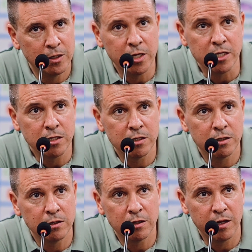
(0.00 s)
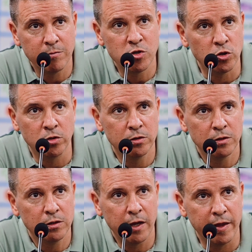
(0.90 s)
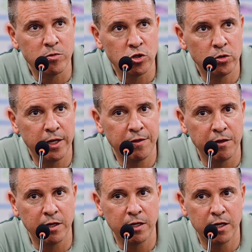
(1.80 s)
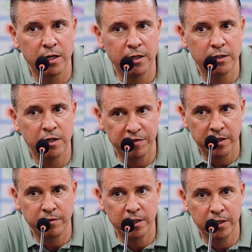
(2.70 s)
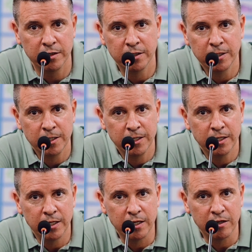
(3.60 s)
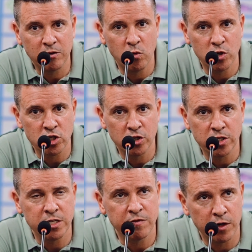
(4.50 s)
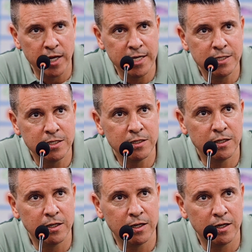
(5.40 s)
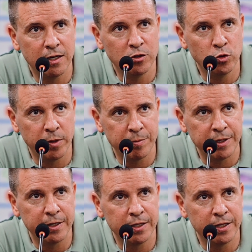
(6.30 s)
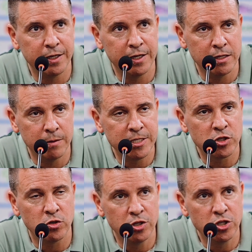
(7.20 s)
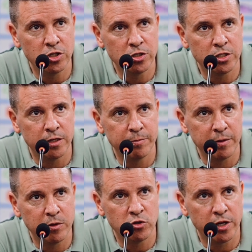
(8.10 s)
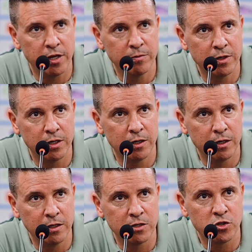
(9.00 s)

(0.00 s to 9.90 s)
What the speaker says: Yes. I am sure. I think definitely was not easy for us to prepare in the best conditions the previous game in